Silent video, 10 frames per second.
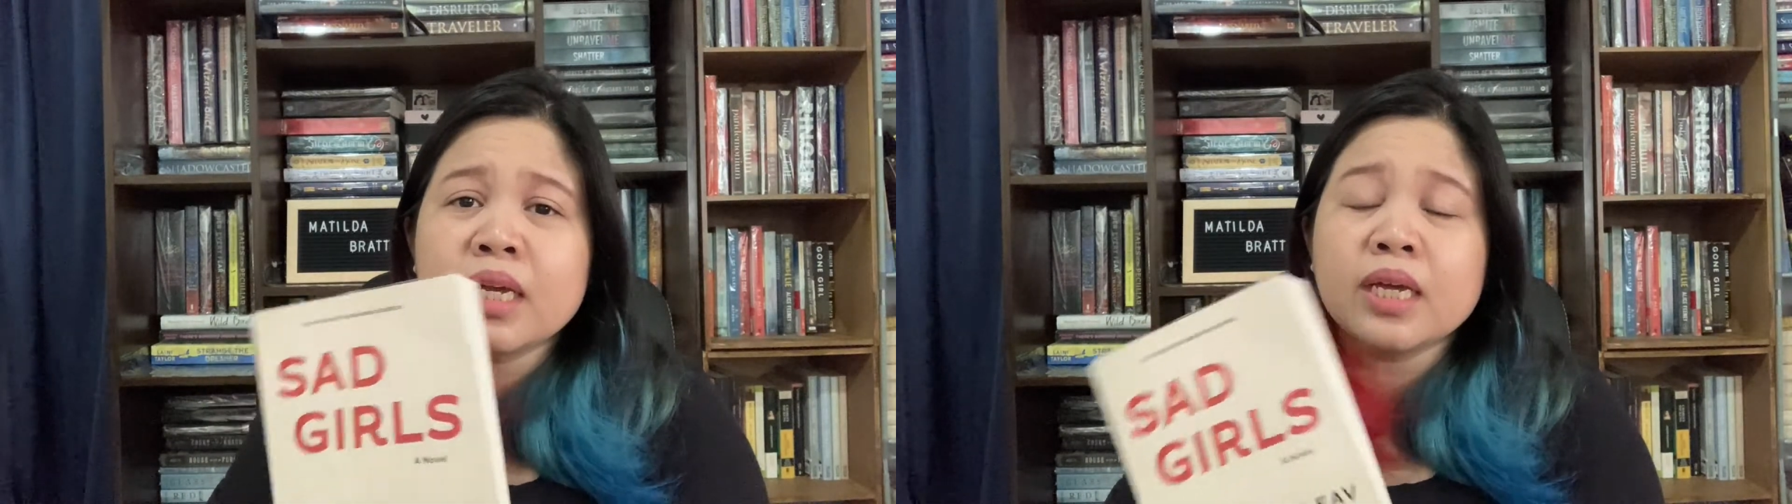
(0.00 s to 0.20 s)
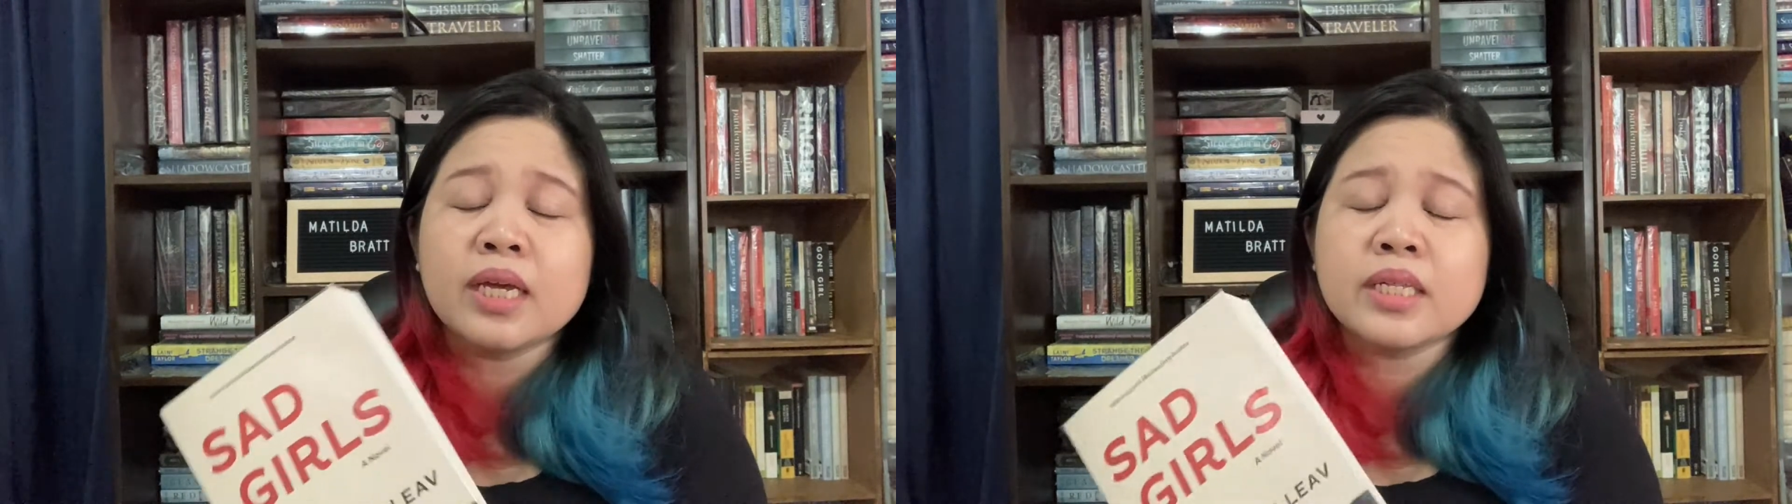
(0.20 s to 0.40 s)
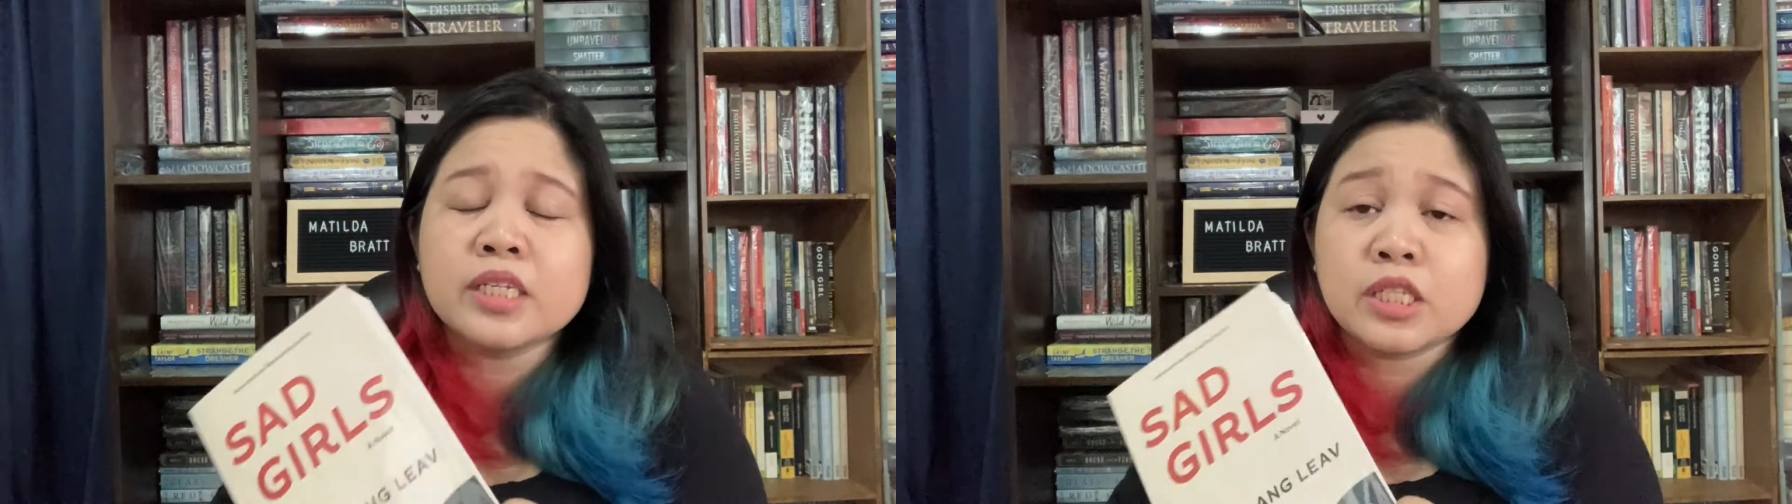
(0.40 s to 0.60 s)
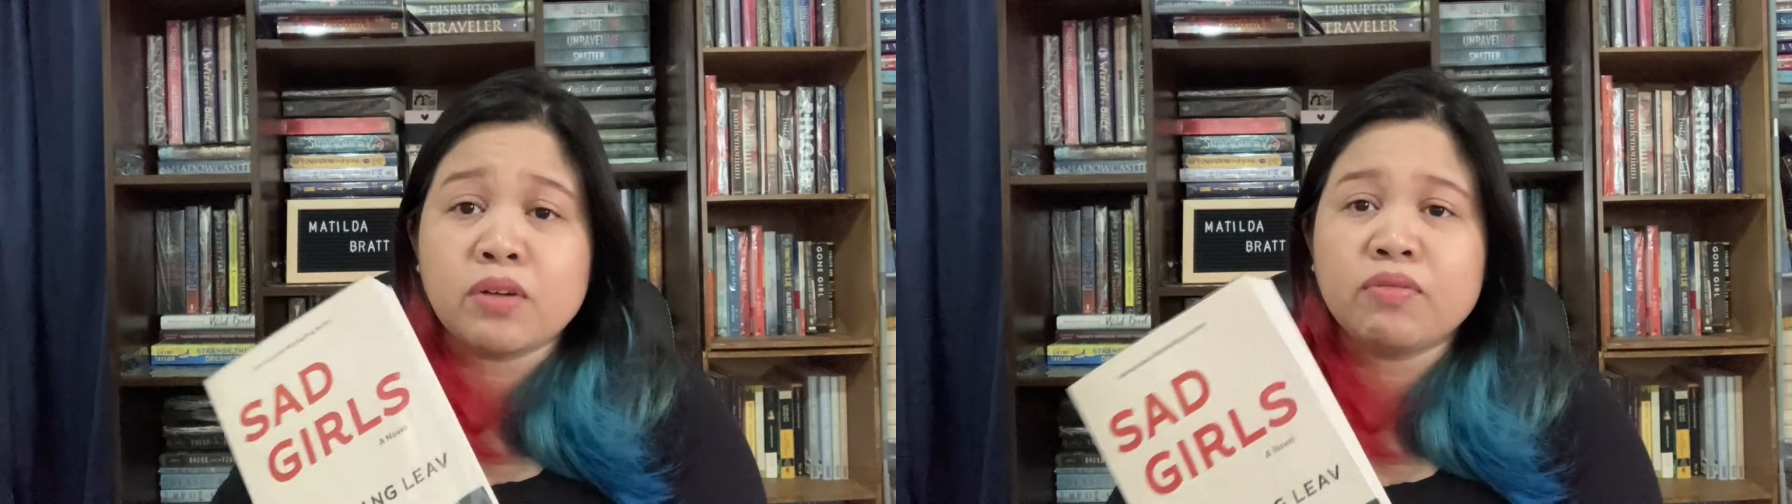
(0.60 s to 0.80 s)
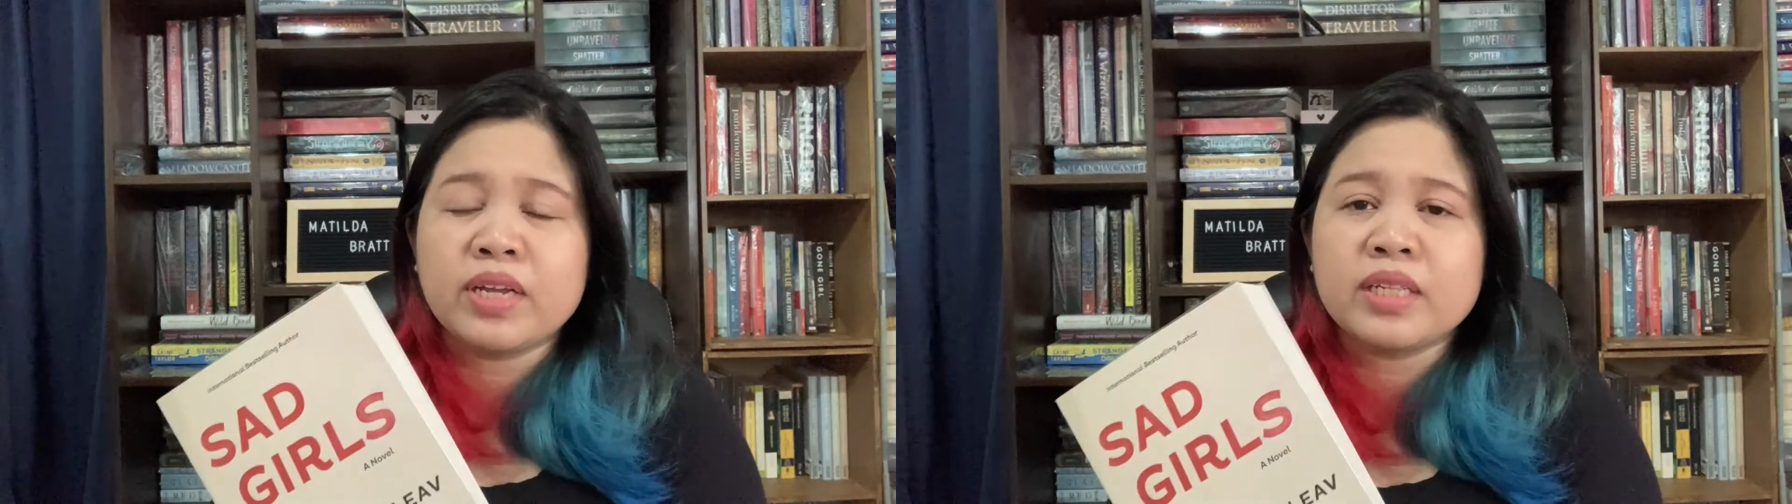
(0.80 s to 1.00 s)
and
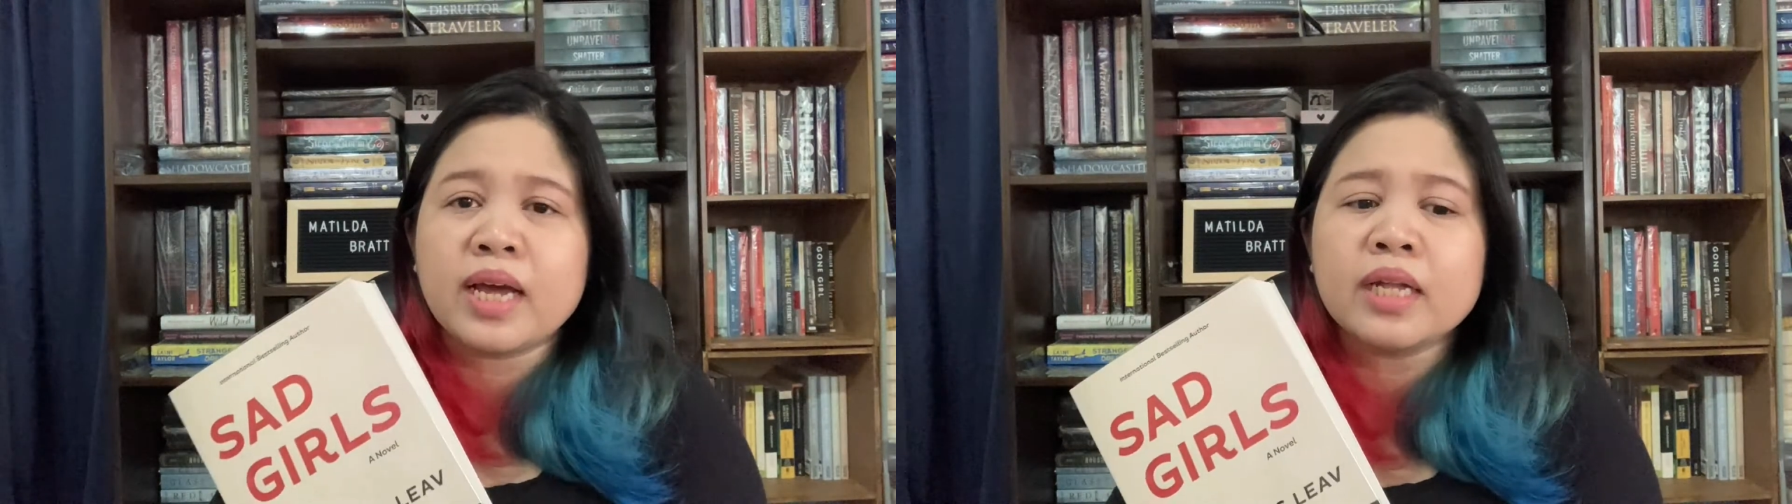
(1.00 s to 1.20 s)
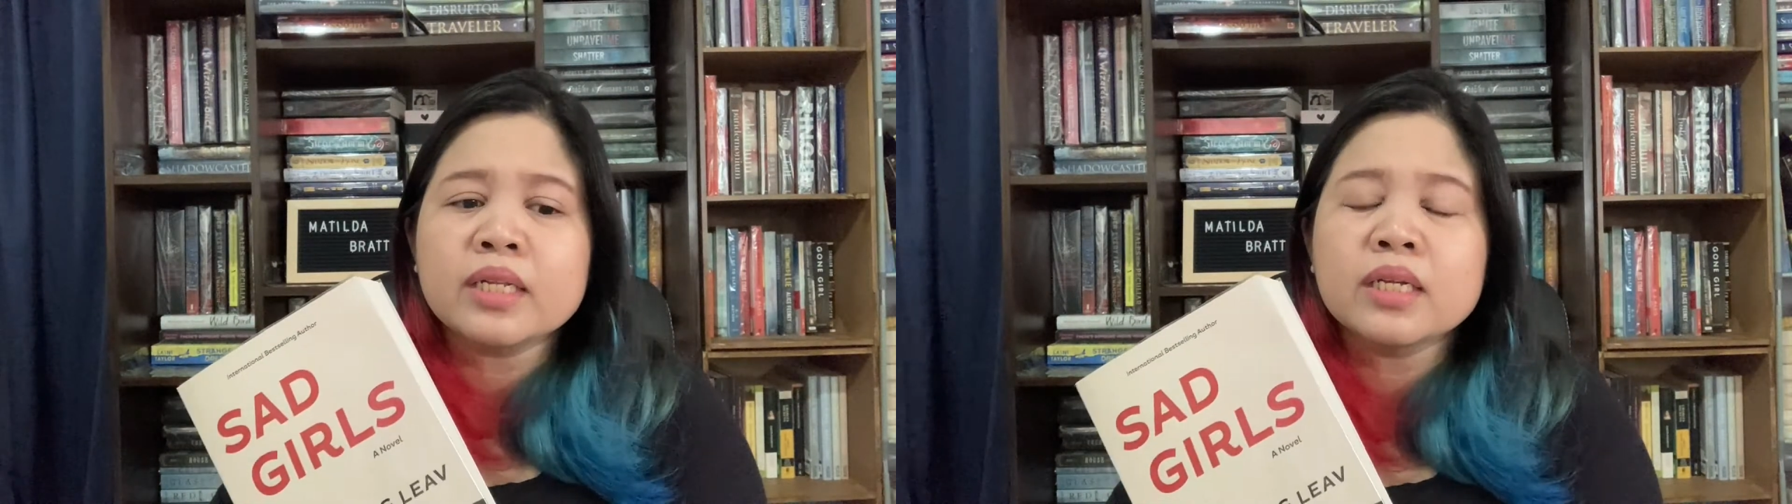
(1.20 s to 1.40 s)
stuff like that.